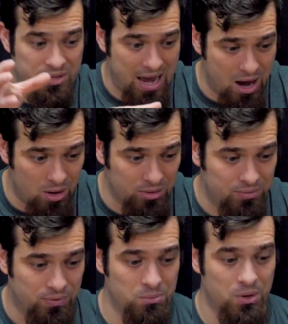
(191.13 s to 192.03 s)

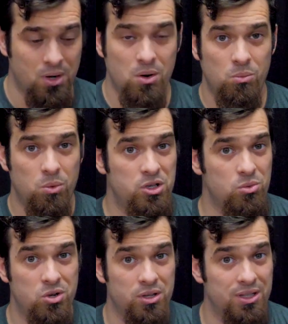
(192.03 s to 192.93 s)
down from what
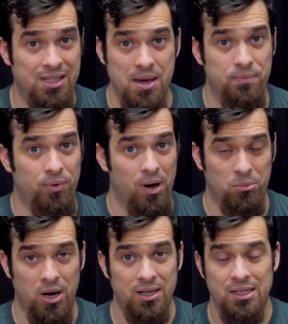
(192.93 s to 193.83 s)
you couldn't escape
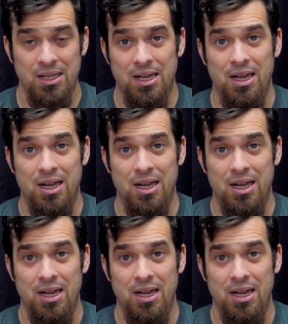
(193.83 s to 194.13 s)
from, right?